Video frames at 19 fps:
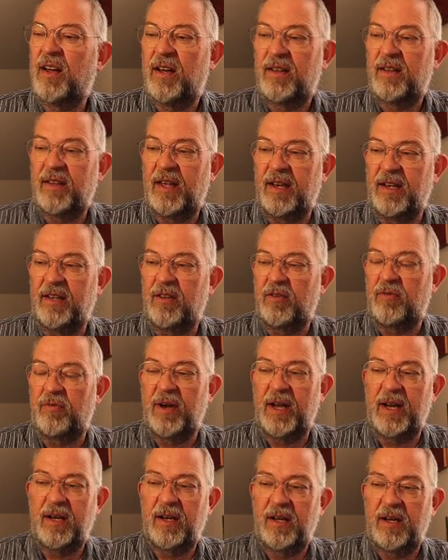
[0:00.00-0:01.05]
than in the
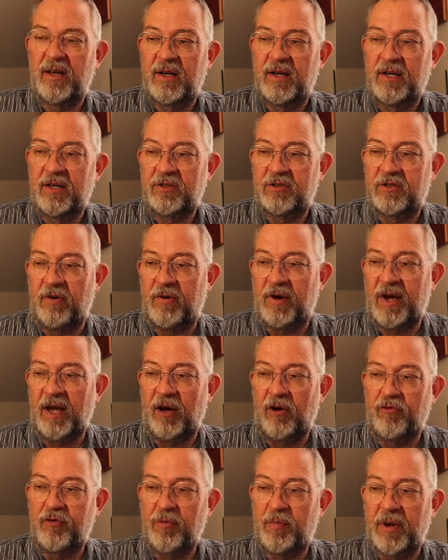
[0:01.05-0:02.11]
red. So a
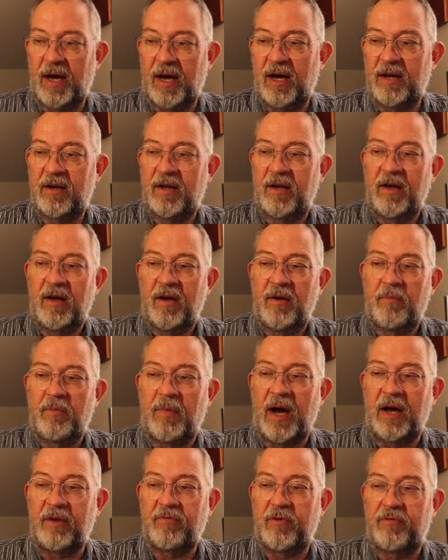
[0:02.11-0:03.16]
healthy plant
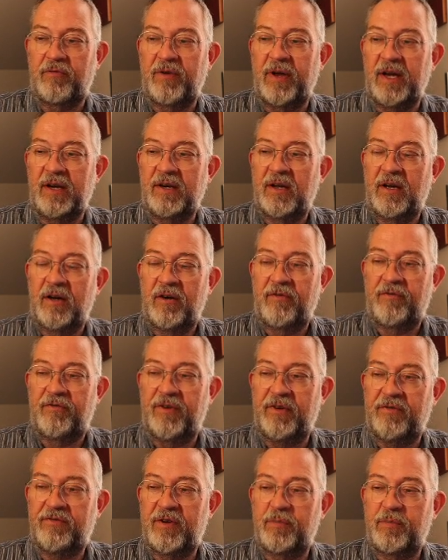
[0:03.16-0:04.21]
might reflect
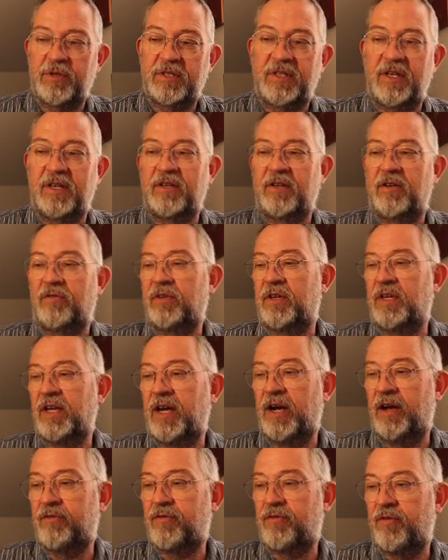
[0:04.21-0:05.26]
50% of the near
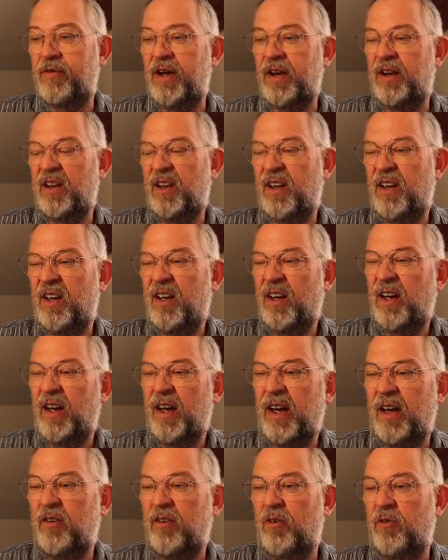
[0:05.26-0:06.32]
infrared
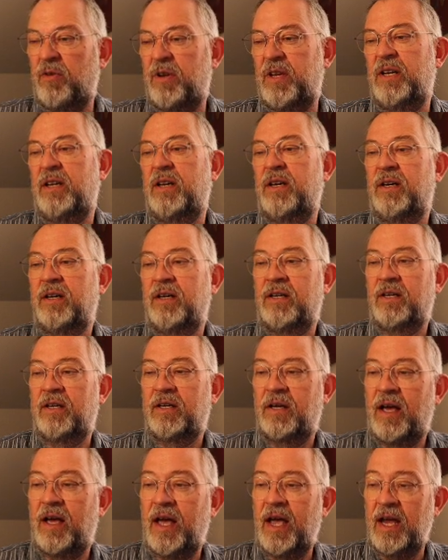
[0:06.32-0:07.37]
and only
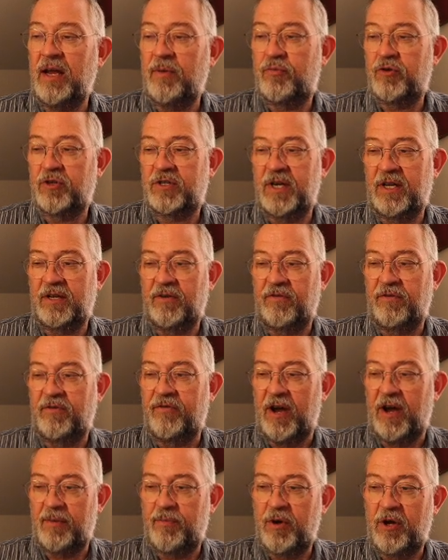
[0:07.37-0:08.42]
8% of the
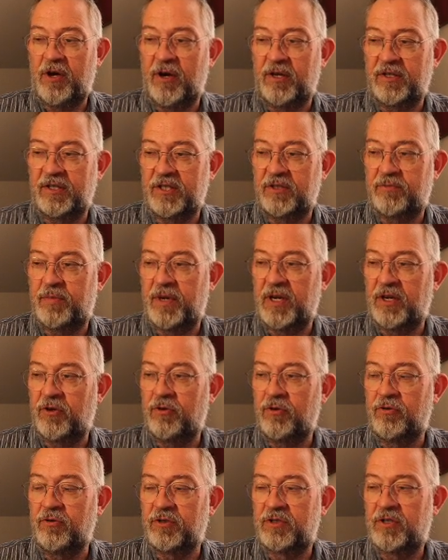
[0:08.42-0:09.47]
red because it's being
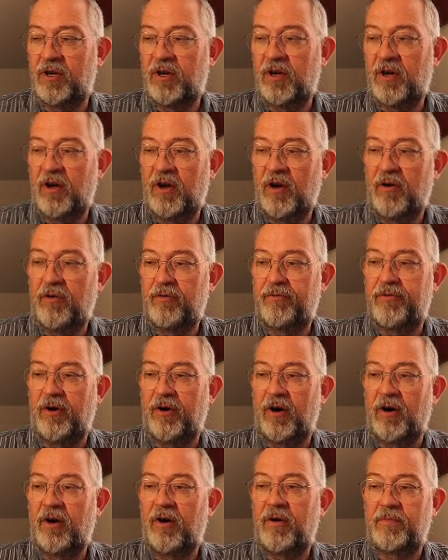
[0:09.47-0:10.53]
used for
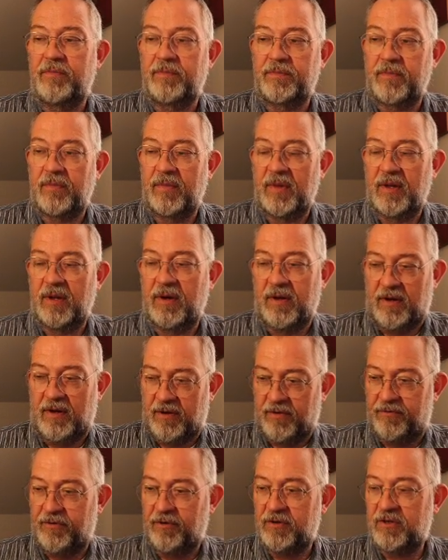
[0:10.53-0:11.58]

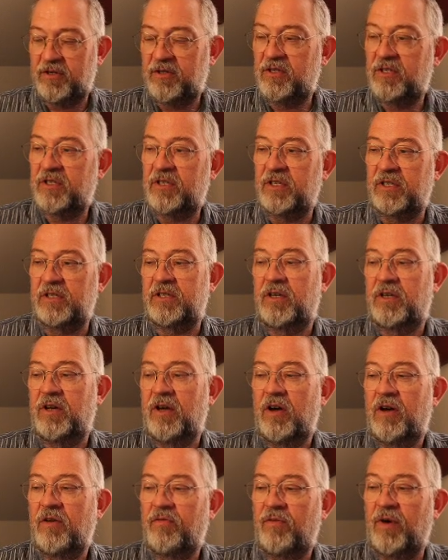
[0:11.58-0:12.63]
photosynthesis,
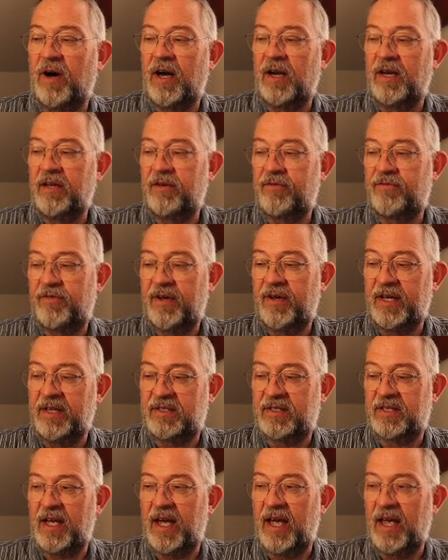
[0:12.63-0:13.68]
while if it's
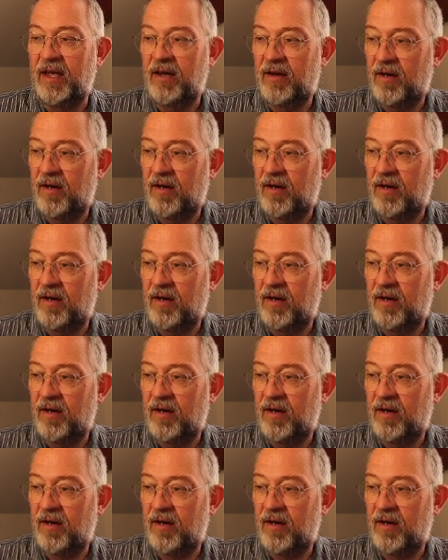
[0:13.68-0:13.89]
a